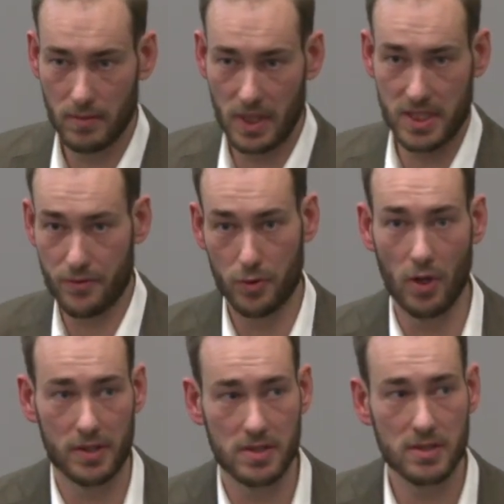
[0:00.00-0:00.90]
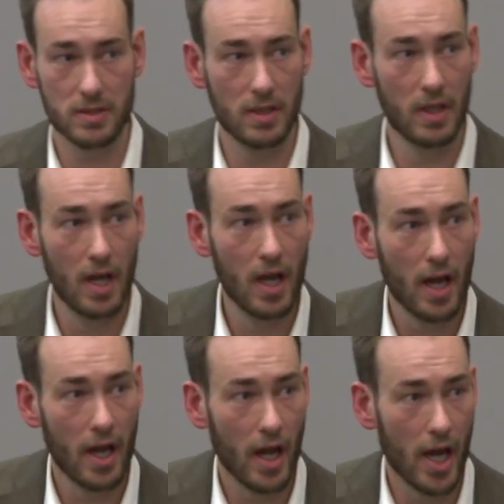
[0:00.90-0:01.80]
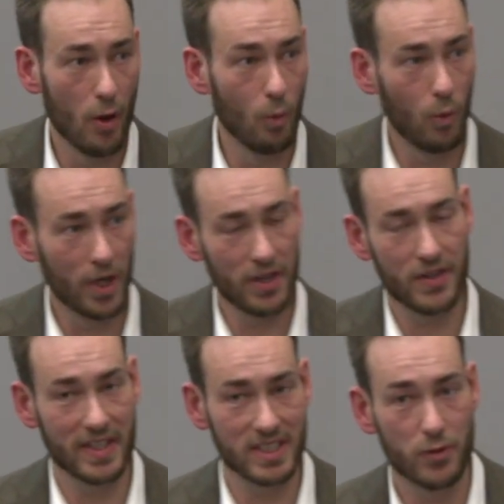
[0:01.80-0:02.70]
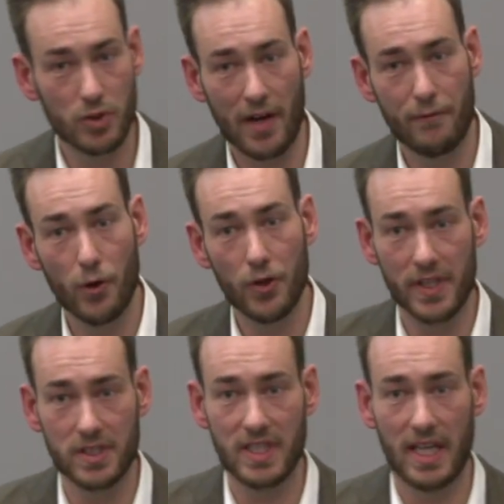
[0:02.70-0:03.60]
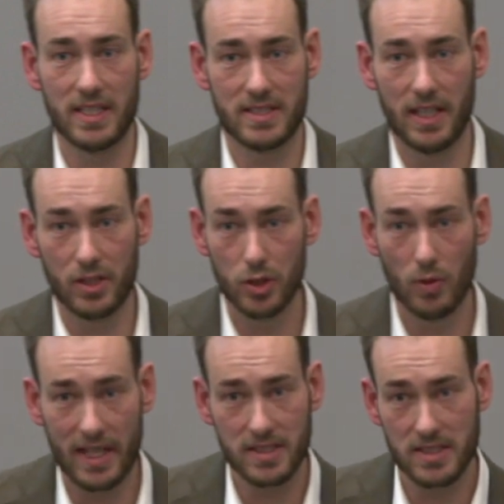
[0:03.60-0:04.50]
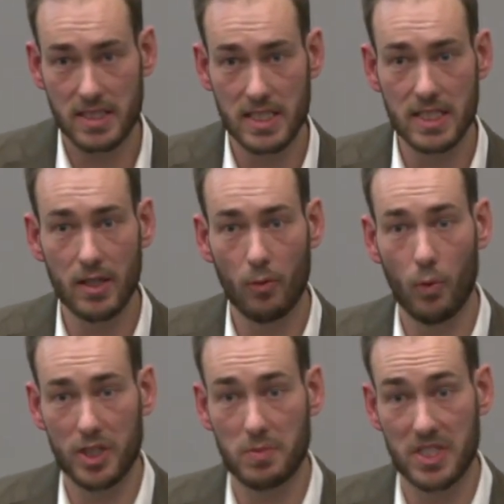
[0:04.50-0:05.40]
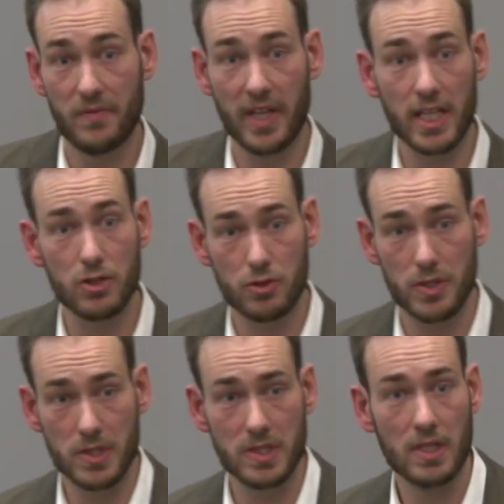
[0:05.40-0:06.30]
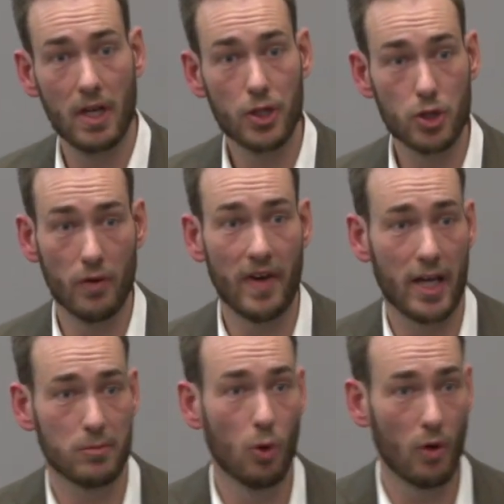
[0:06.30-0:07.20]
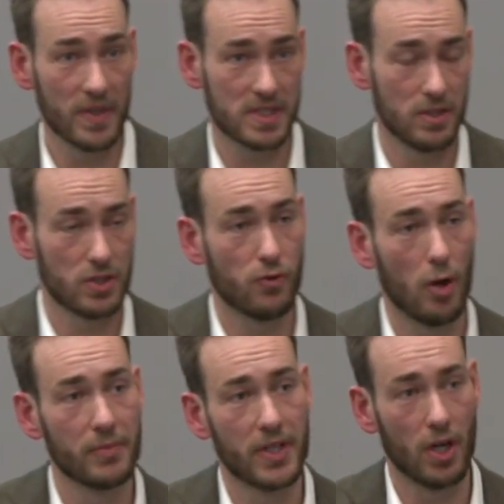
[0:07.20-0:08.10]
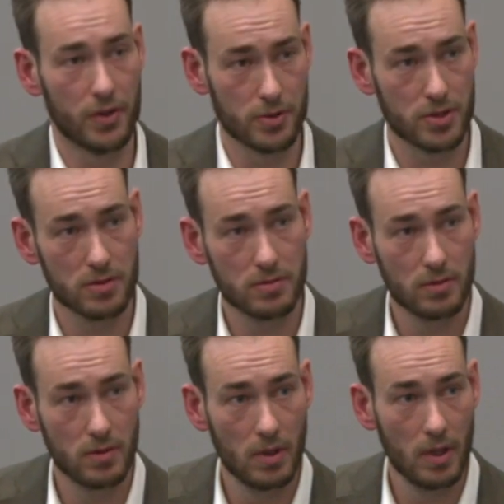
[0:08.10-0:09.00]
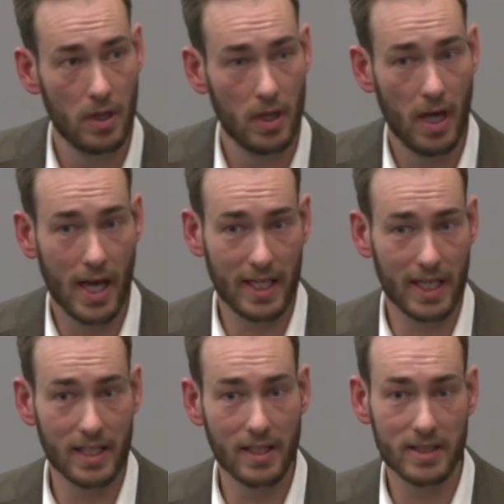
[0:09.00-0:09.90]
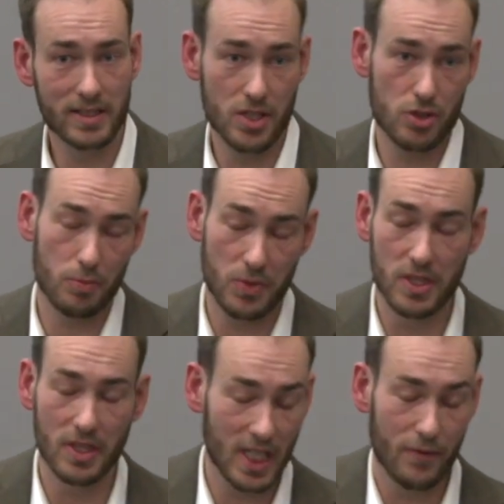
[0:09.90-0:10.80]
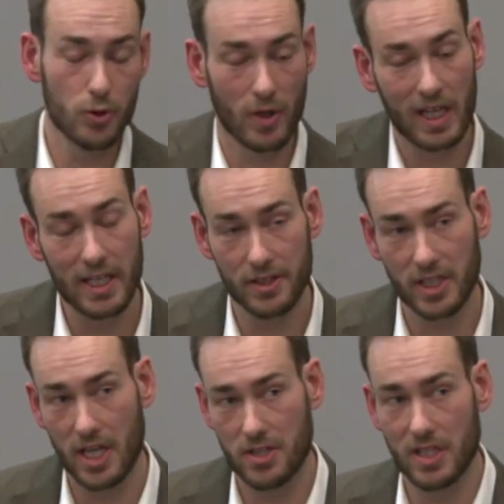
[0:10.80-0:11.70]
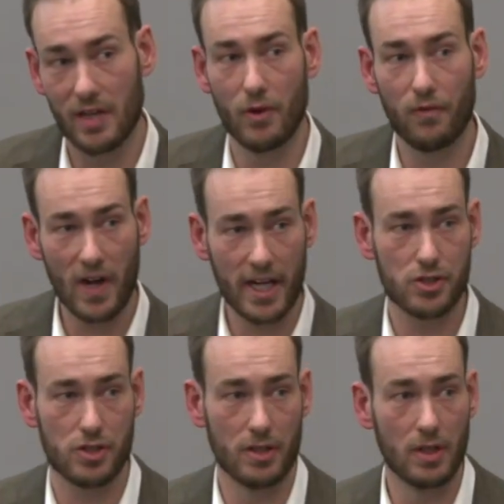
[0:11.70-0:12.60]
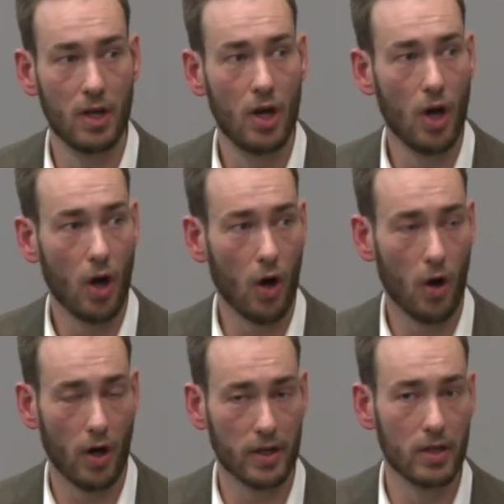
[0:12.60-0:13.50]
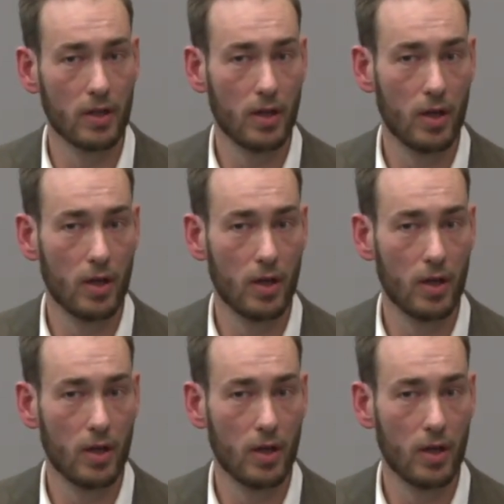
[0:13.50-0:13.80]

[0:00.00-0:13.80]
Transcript: I see a few nods. One of the things, if you dive further into that, is that you will actually see what specific industries you have had more visitors from than others. Again, this should give you a clear indication and reflection on